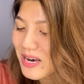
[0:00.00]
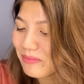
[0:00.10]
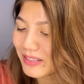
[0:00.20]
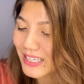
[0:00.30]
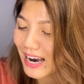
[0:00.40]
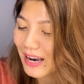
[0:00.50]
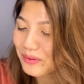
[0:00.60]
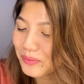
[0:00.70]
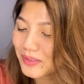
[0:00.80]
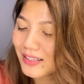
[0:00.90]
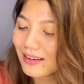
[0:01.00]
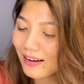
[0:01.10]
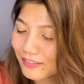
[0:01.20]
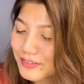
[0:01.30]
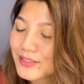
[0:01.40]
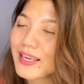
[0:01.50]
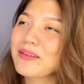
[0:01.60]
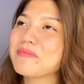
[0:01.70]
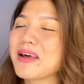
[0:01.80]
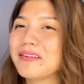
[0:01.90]
But yeah, I would love to get
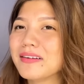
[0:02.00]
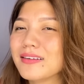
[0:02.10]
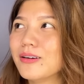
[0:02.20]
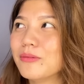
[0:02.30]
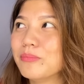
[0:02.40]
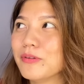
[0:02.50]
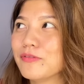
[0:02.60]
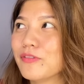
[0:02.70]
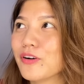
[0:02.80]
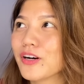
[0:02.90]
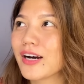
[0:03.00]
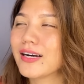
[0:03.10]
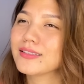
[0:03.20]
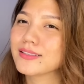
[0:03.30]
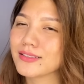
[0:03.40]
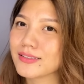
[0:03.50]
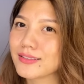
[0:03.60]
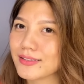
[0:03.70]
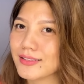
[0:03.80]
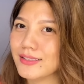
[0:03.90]
married before I turn
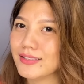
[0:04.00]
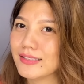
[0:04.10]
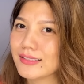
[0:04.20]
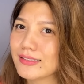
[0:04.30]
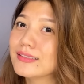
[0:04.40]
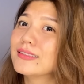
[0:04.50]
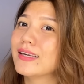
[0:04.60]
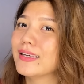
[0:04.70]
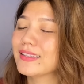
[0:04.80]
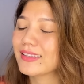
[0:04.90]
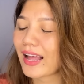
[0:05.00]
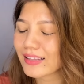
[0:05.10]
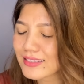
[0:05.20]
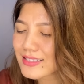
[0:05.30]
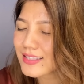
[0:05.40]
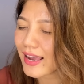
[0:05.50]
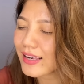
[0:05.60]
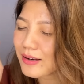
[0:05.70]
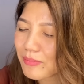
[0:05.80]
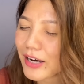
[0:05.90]
30. Like, that's
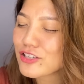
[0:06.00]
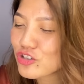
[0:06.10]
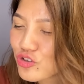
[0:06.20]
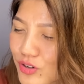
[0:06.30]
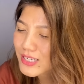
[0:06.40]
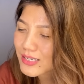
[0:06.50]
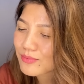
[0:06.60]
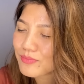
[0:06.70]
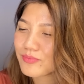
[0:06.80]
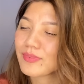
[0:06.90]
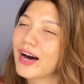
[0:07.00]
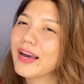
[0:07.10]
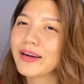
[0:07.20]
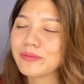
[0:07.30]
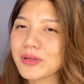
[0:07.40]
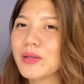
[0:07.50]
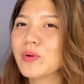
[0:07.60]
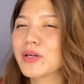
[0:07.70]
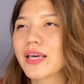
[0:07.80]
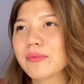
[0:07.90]
like my dream. I really
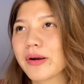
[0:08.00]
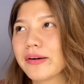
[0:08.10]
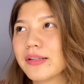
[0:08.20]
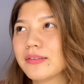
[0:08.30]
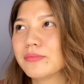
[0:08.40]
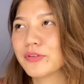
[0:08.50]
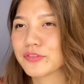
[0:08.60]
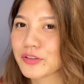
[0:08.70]
want to get married before